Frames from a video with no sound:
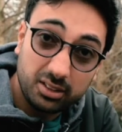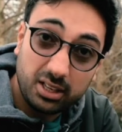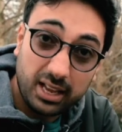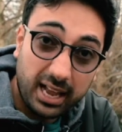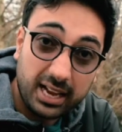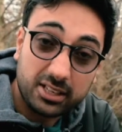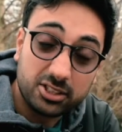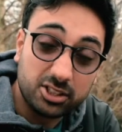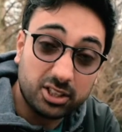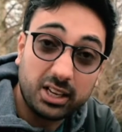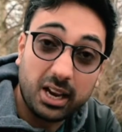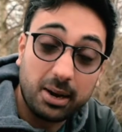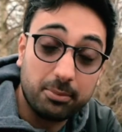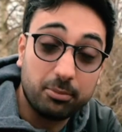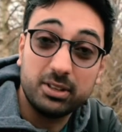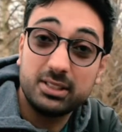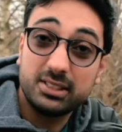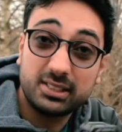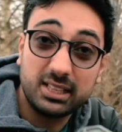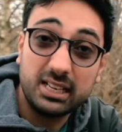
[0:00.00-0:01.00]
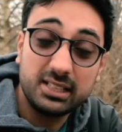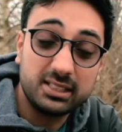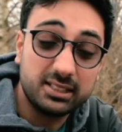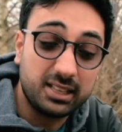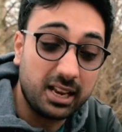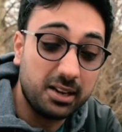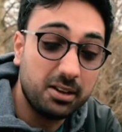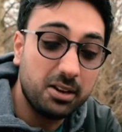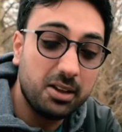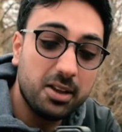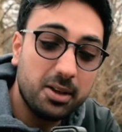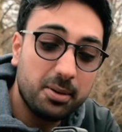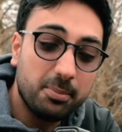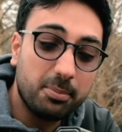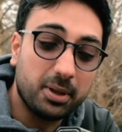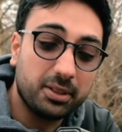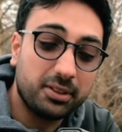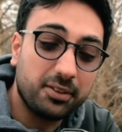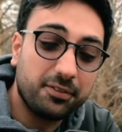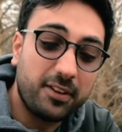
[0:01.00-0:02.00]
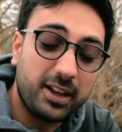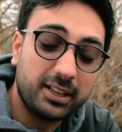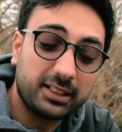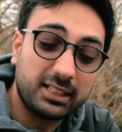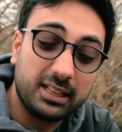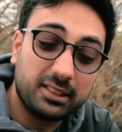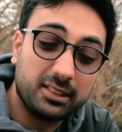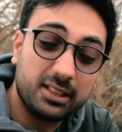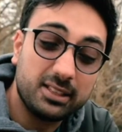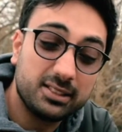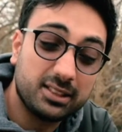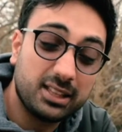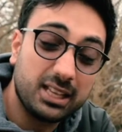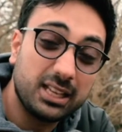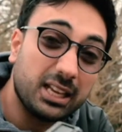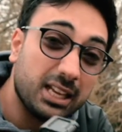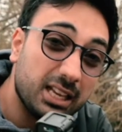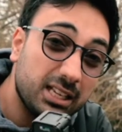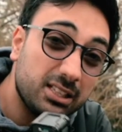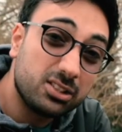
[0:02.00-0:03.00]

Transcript: action cameras since then, but the fact that this thing is